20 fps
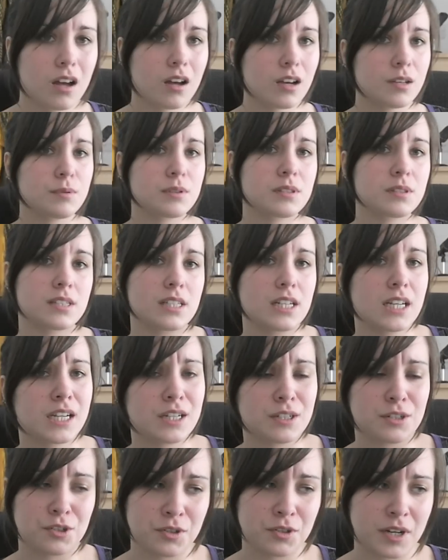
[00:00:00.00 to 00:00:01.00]
I was sitting
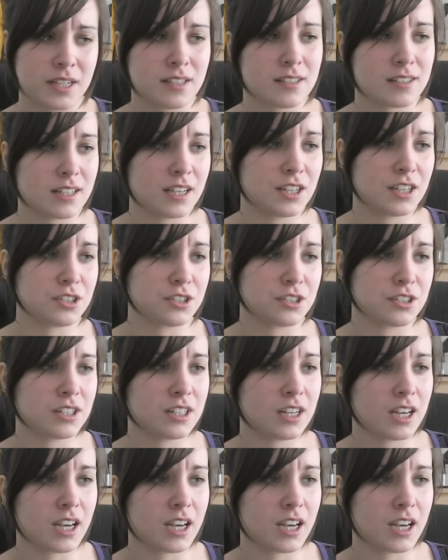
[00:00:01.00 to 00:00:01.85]
in a train station